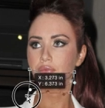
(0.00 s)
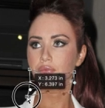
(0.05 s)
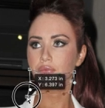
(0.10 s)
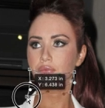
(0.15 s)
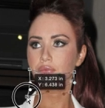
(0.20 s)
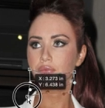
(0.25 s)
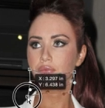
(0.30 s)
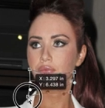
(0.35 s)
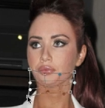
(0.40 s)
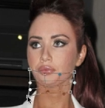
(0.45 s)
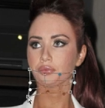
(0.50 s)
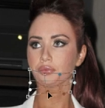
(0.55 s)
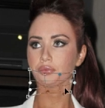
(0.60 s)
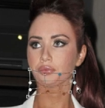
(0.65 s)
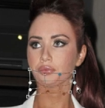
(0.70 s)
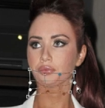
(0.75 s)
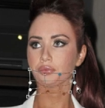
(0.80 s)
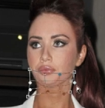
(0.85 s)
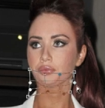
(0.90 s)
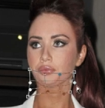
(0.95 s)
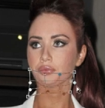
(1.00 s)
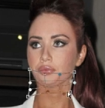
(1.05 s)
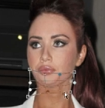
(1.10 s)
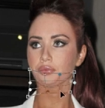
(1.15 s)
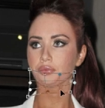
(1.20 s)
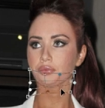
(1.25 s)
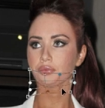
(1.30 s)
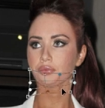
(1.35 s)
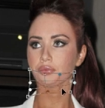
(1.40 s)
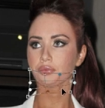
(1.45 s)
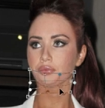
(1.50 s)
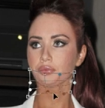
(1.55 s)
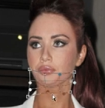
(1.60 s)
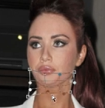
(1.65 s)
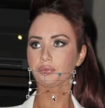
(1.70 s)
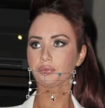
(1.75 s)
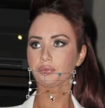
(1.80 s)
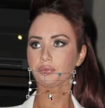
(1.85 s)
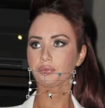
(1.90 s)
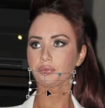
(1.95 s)

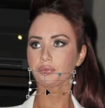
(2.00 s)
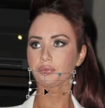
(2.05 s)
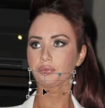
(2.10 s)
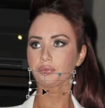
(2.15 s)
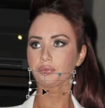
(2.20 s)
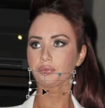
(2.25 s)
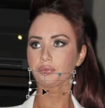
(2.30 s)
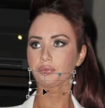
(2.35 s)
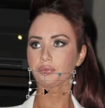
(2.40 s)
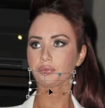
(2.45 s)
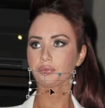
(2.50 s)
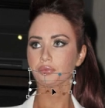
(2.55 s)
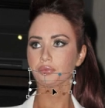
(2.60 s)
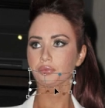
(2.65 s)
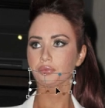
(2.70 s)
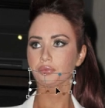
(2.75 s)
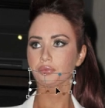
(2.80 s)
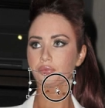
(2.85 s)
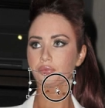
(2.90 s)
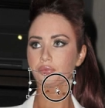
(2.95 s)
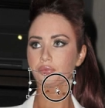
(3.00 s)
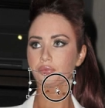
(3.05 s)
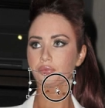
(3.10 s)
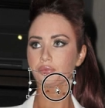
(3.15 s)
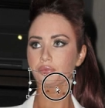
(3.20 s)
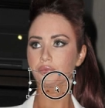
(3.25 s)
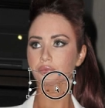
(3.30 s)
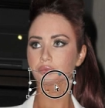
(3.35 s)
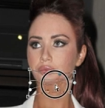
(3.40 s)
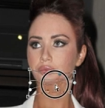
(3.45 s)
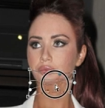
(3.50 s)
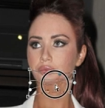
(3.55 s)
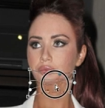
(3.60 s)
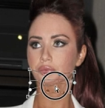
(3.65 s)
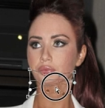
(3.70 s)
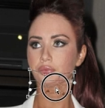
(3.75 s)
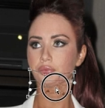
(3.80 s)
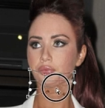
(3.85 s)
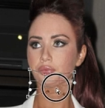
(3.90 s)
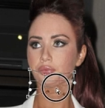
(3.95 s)

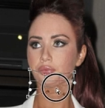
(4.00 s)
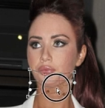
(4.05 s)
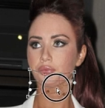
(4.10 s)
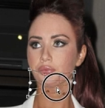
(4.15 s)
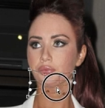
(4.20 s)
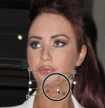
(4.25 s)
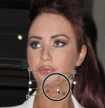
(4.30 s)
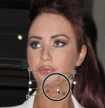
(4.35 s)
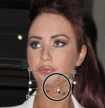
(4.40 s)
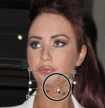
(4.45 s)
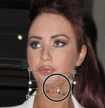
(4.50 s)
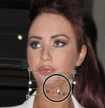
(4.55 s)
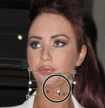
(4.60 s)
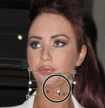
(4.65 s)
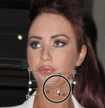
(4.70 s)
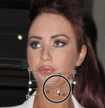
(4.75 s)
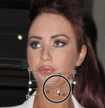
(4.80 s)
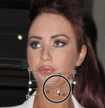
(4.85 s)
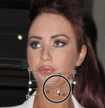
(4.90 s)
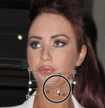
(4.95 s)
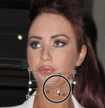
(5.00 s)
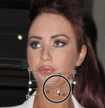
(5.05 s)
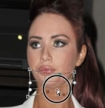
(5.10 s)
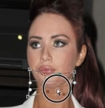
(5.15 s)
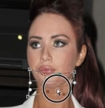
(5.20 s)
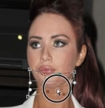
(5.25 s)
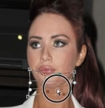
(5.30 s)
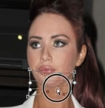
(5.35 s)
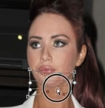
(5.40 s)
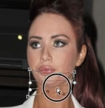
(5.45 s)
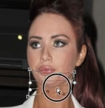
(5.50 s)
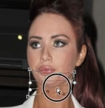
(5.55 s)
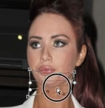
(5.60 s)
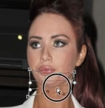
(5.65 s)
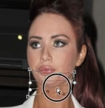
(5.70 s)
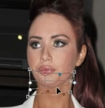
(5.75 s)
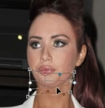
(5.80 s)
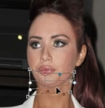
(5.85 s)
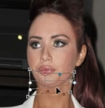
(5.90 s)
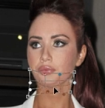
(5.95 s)

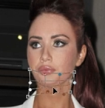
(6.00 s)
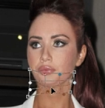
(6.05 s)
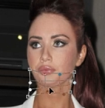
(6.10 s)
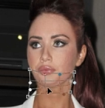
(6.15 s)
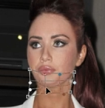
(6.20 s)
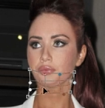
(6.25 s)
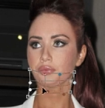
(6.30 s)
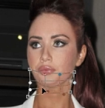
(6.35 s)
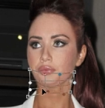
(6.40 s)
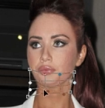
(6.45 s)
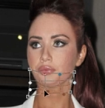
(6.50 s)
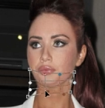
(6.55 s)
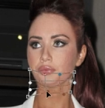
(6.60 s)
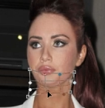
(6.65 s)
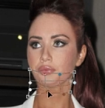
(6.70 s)
(silence)